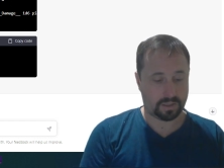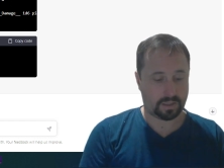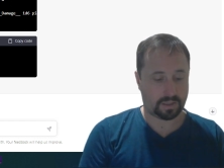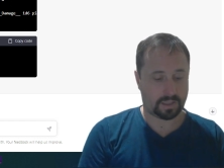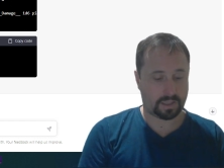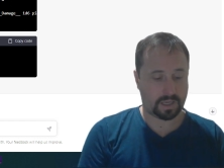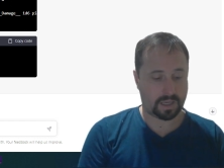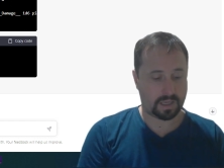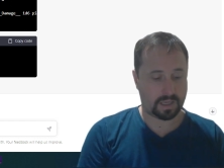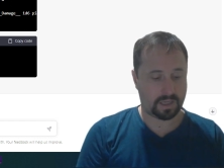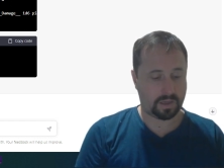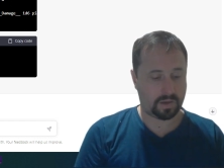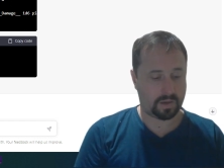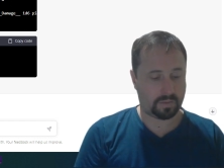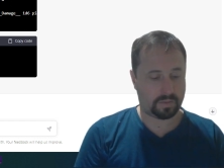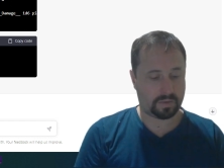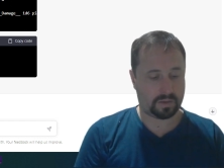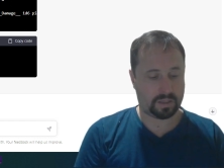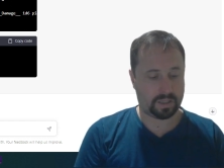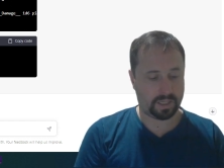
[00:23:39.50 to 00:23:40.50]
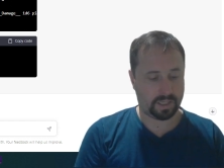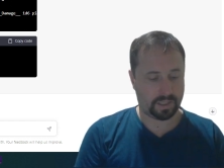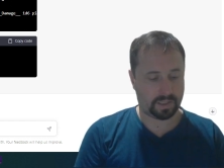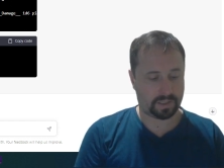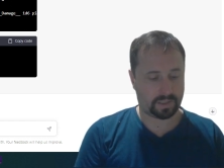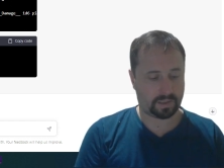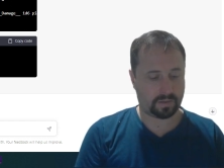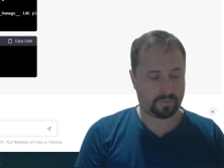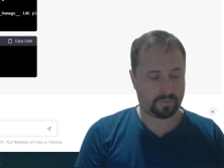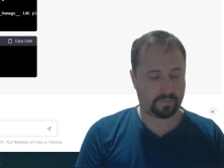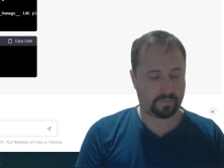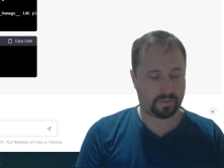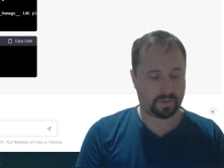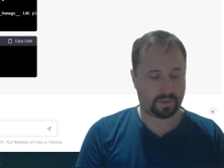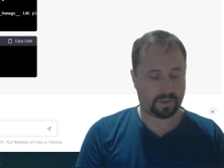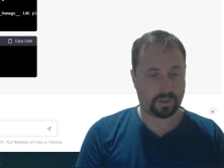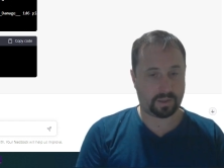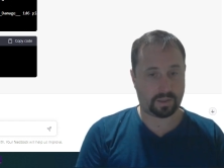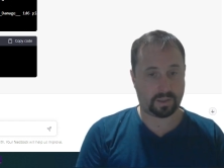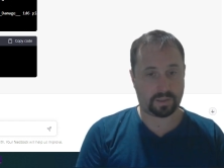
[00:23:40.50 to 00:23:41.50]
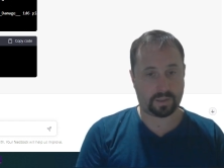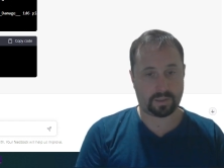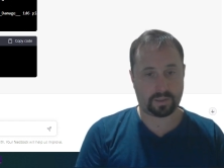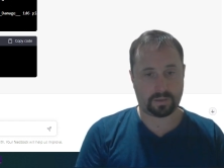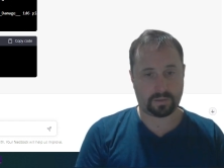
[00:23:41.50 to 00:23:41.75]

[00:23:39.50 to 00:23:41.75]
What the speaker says: Can you please convert